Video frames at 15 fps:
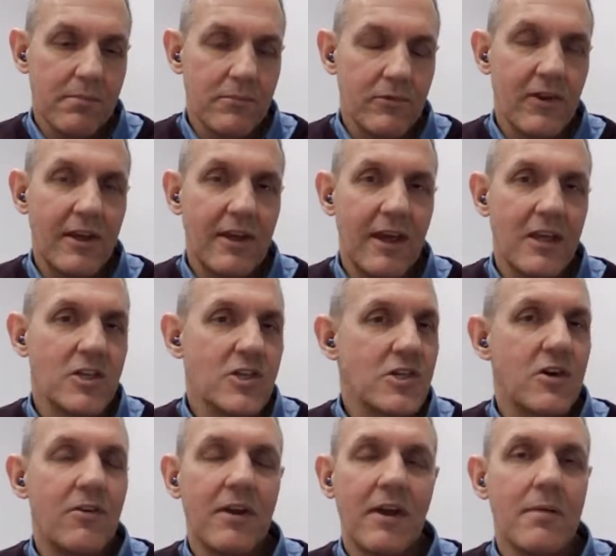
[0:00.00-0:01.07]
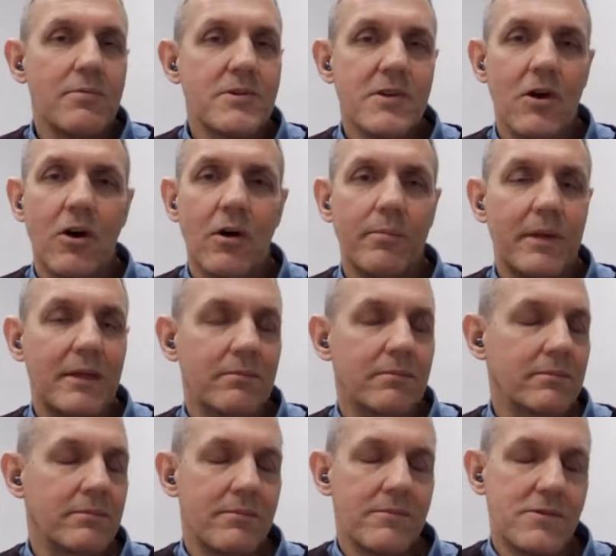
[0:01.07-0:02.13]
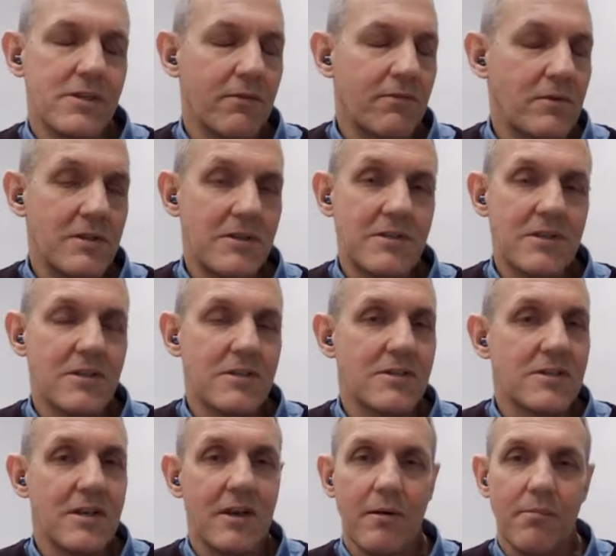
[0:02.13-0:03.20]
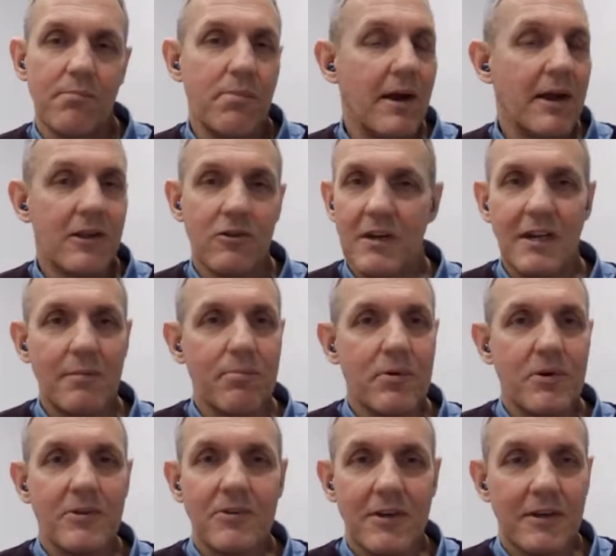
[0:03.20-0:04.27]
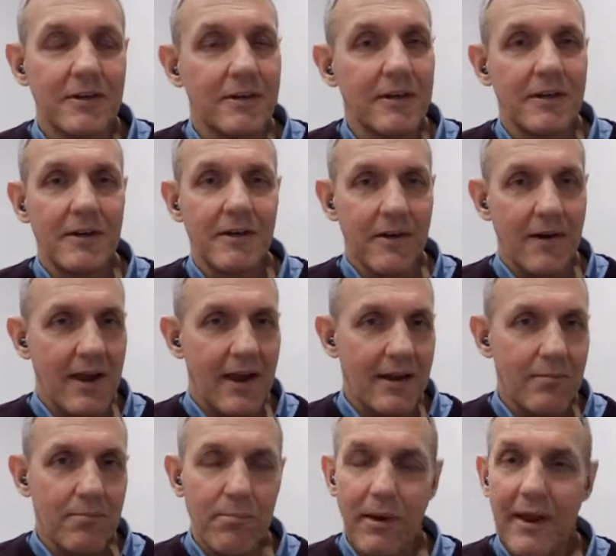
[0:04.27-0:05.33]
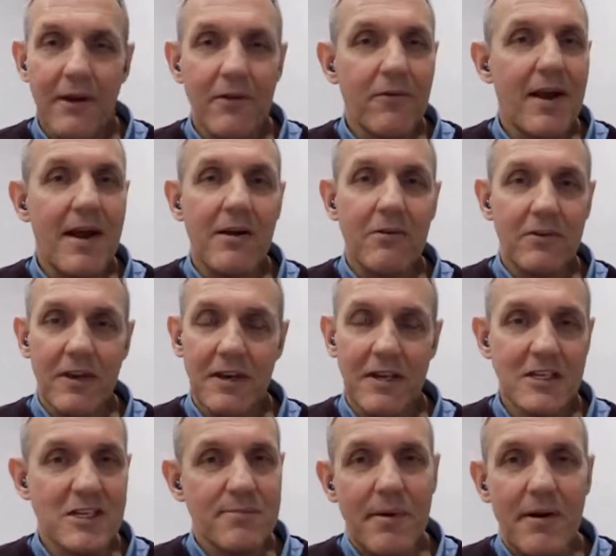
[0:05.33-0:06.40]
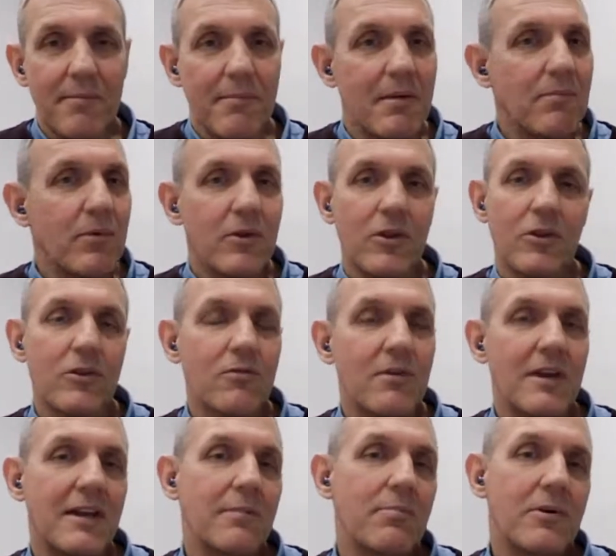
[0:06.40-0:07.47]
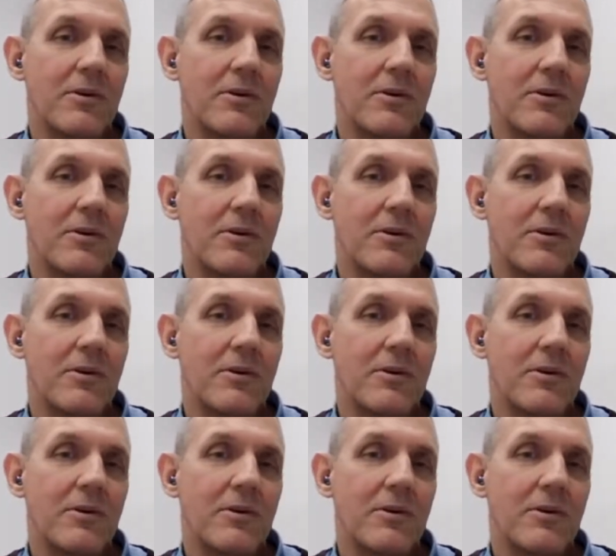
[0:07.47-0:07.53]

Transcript: take engineering up as a hobby. So for instance, buy a 3D printer and play around and experiment with a 3D